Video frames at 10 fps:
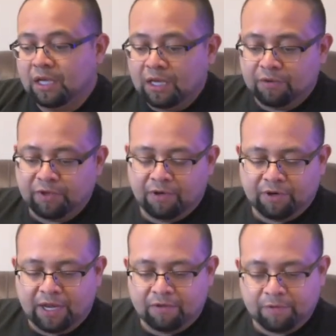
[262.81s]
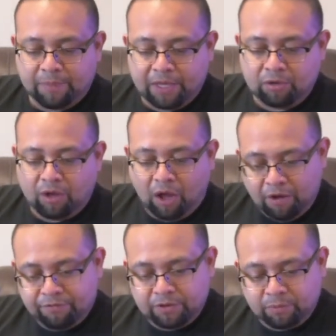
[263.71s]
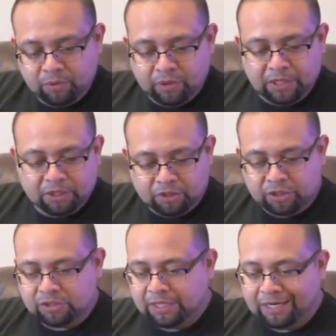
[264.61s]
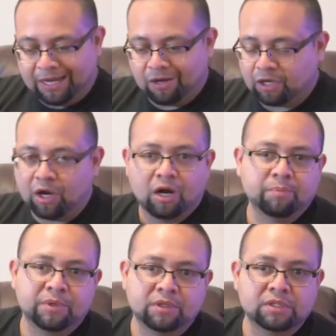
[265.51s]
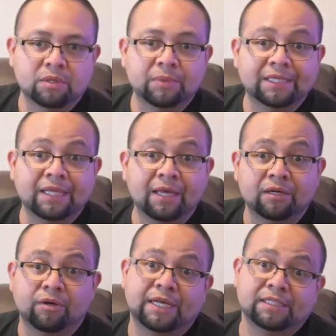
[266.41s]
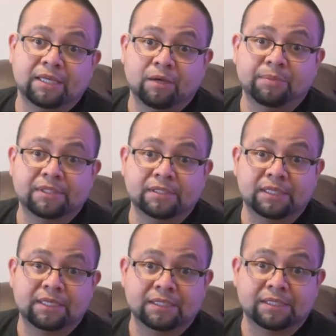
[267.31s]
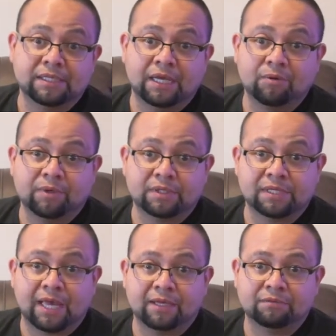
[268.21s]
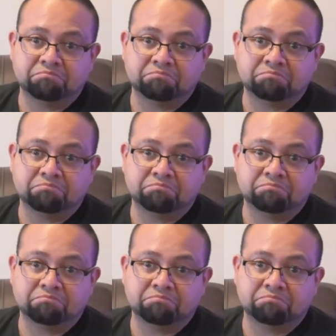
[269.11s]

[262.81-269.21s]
if you ever have a pedal off of the board and you're using it like on carpet or something like that, it'll actually help it stick and stay where it's at.